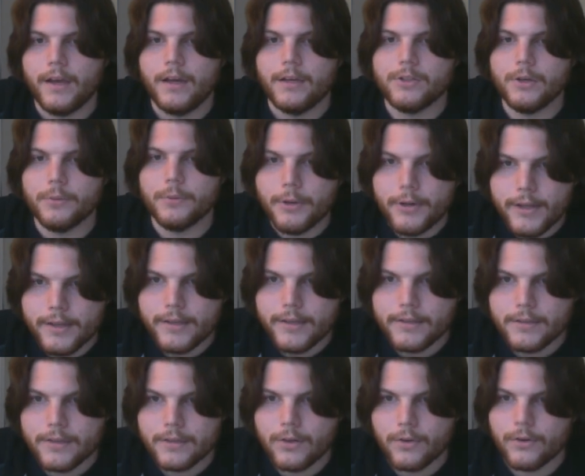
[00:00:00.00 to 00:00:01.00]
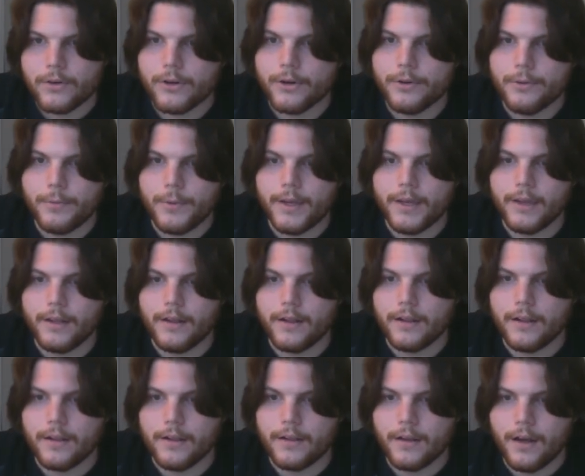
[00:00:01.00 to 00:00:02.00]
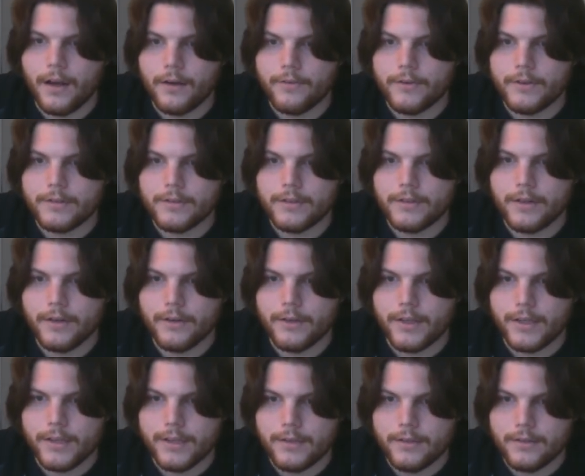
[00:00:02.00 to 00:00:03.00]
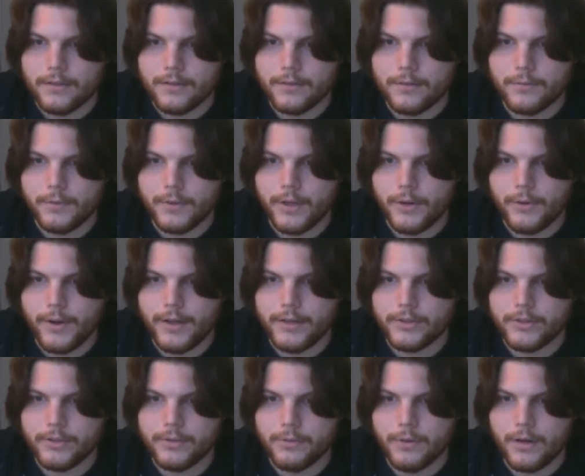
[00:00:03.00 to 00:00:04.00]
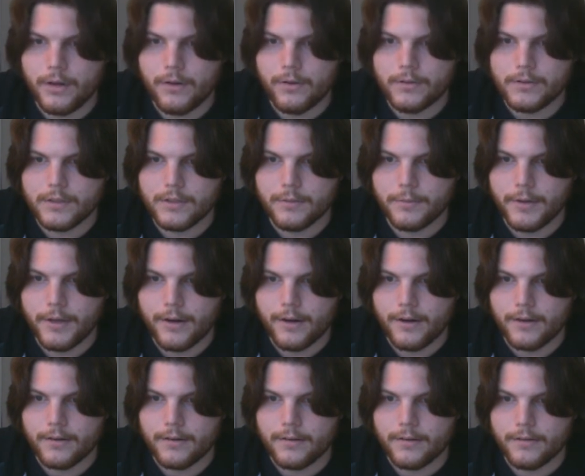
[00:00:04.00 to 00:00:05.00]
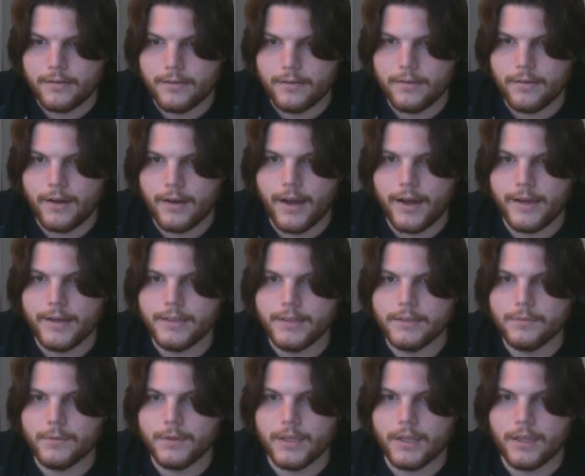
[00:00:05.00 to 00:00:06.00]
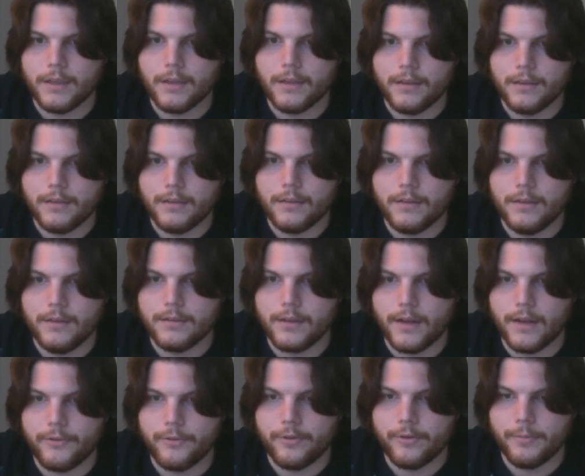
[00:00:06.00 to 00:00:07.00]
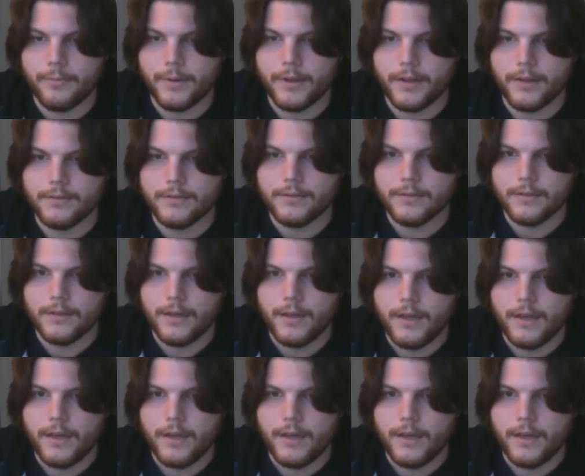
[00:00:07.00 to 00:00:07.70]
So putting these in order, we can obviously go like this. We know H2O is going to be our highest with these hydrogen bonds.